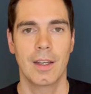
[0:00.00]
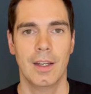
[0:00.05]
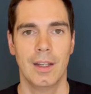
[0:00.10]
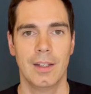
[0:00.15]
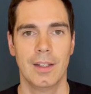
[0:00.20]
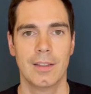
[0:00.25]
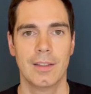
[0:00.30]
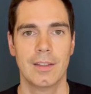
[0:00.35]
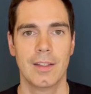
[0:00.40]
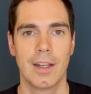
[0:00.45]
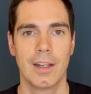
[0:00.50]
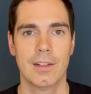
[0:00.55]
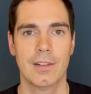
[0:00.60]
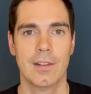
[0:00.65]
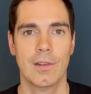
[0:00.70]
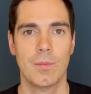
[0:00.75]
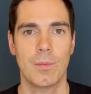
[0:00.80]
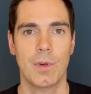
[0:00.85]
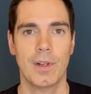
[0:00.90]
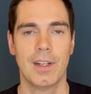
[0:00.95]
This is actually
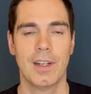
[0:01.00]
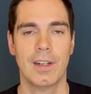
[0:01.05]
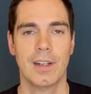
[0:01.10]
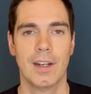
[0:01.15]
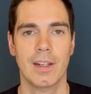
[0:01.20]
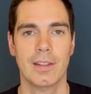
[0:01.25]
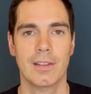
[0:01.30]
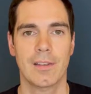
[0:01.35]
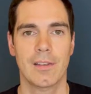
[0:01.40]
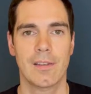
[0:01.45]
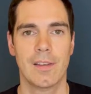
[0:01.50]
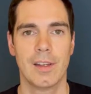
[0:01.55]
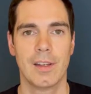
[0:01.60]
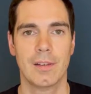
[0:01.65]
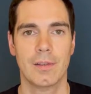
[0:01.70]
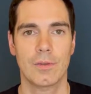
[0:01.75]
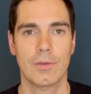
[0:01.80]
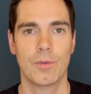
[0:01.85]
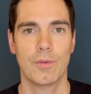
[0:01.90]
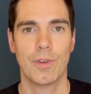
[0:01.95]
a pretty nice thing
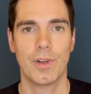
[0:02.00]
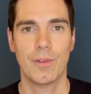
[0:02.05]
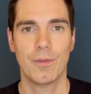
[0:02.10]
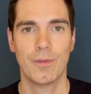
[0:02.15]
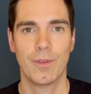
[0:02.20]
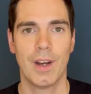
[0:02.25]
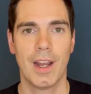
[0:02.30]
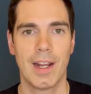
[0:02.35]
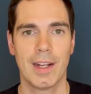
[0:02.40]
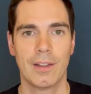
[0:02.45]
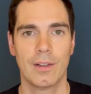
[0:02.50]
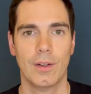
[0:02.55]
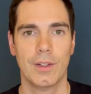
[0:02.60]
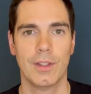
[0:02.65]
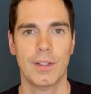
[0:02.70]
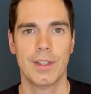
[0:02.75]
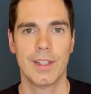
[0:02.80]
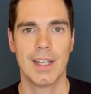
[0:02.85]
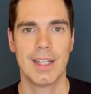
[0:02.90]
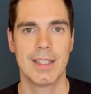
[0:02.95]
to reflect on
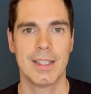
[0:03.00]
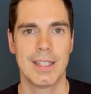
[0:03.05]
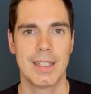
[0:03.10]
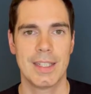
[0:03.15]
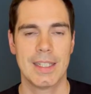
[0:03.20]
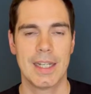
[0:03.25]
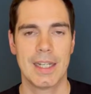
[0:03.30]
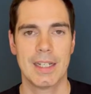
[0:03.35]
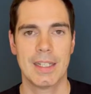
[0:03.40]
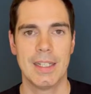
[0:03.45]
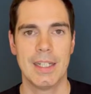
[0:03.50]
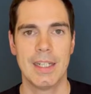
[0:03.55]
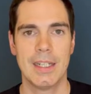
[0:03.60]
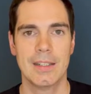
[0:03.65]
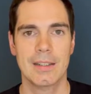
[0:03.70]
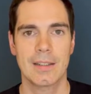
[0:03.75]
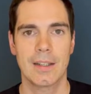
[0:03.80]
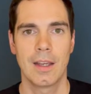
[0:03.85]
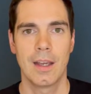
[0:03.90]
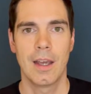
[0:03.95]
your testing
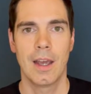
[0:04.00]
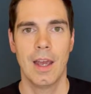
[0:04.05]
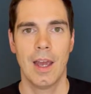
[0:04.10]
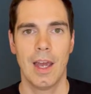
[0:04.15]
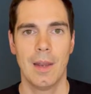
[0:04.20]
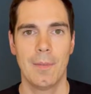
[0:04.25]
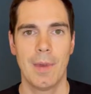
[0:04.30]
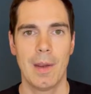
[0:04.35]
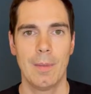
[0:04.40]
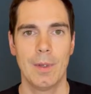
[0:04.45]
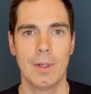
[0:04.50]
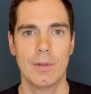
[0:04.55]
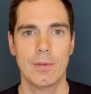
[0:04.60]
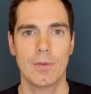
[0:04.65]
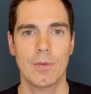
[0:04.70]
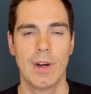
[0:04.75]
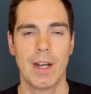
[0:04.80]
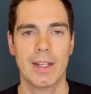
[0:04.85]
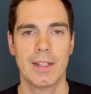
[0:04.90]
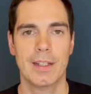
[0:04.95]
techniques and maybe to
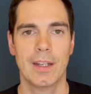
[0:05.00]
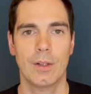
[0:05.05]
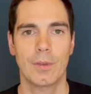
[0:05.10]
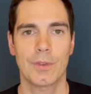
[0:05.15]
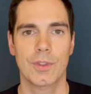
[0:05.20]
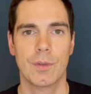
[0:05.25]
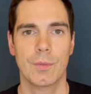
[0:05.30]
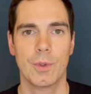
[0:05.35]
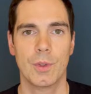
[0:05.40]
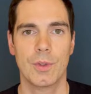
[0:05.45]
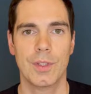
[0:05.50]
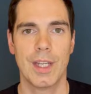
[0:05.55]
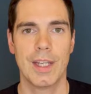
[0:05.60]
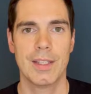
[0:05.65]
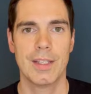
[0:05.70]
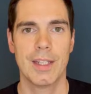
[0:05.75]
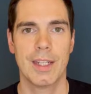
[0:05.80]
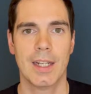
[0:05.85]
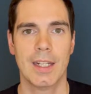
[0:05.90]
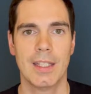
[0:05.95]
write down some new
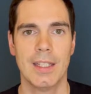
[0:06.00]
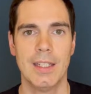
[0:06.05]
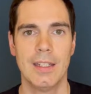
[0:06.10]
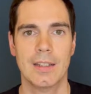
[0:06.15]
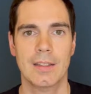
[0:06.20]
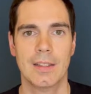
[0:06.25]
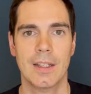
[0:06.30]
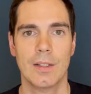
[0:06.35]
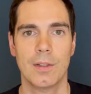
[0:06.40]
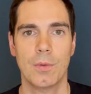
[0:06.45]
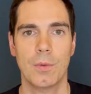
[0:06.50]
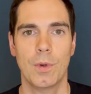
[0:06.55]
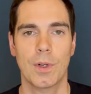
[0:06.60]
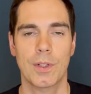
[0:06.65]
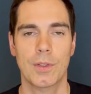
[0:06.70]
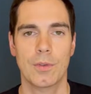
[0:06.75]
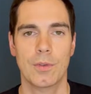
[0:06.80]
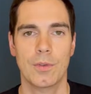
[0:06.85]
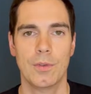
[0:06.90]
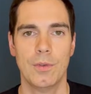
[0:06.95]
testing ideas that you want
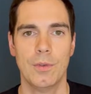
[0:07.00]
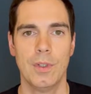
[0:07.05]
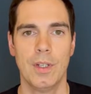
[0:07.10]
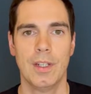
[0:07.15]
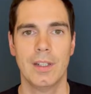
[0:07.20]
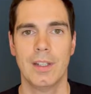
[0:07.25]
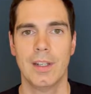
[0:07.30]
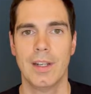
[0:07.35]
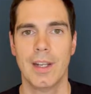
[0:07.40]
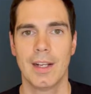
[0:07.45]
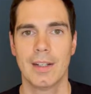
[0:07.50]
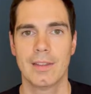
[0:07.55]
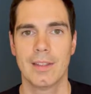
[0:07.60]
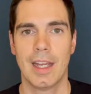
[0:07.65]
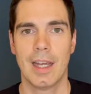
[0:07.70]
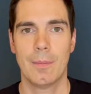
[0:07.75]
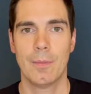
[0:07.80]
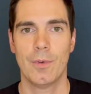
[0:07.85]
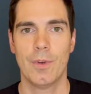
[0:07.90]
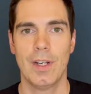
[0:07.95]
to do in the next
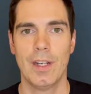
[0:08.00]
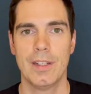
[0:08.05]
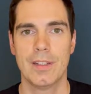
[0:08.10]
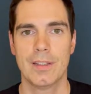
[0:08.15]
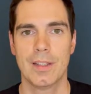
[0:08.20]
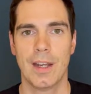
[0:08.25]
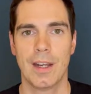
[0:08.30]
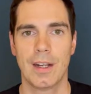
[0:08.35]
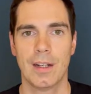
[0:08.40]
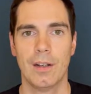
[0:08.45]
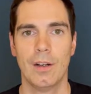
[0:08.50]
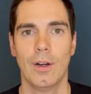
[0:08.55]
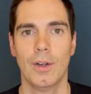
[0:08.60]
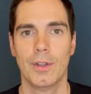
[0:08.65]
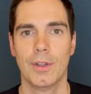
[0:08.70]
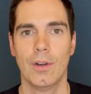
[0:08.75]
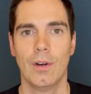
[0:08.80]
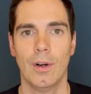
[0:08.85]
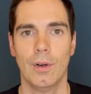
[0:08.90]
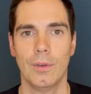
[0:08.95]
app release cycle on
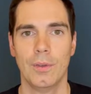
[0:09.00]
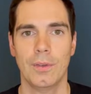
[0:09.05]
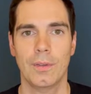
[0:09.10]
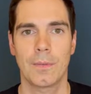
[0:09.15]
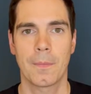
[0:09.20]
your own.